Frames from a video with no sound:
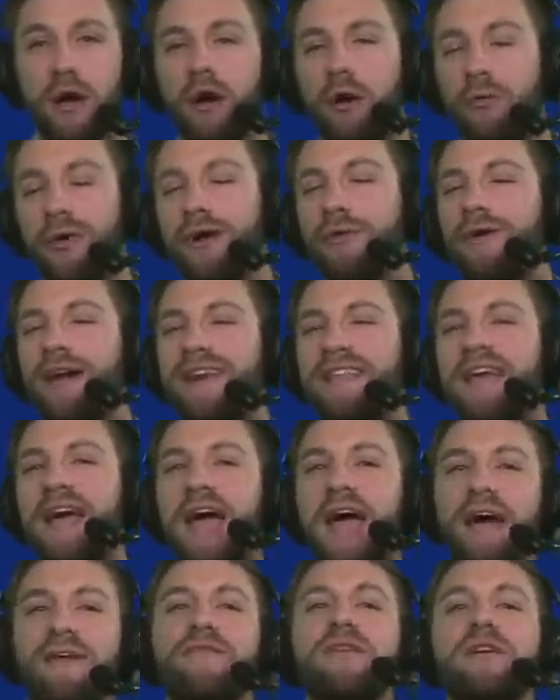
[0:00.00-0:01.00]
We ranked
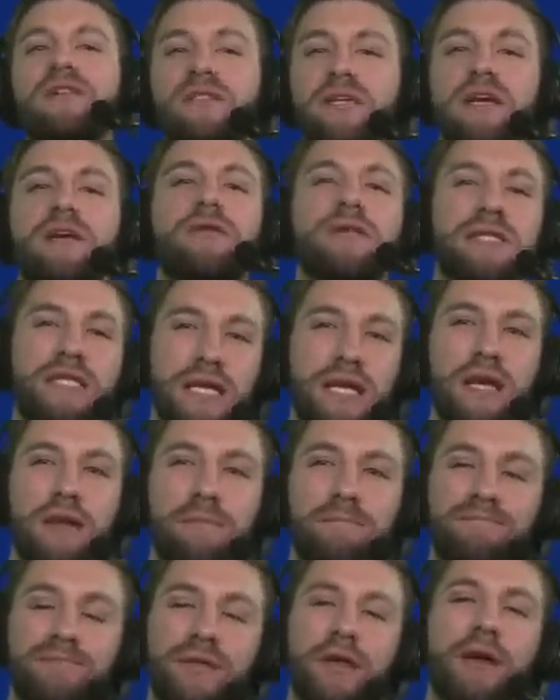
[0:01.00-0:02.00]
every single
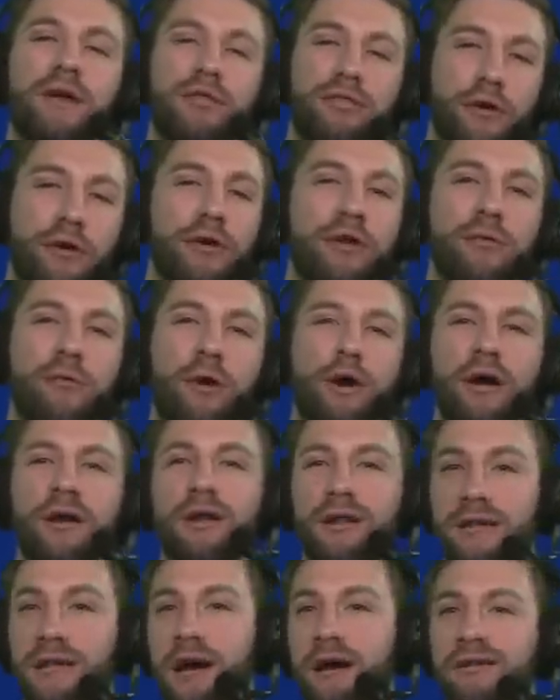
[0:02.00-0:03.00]
team 31
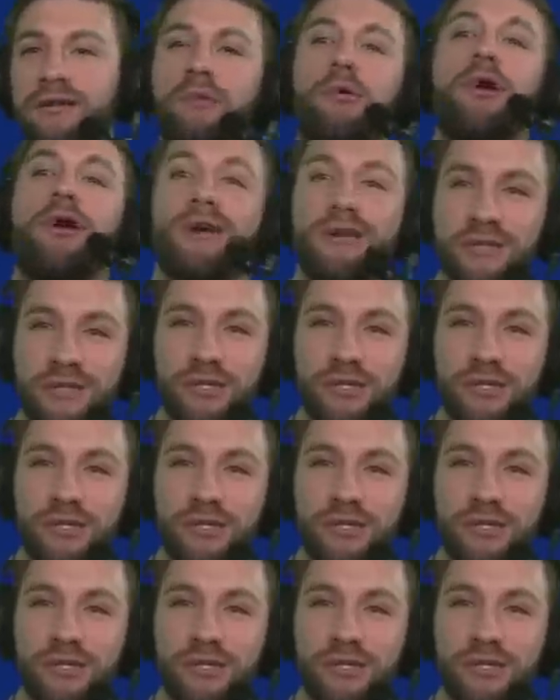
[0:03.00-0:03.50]
down to 1.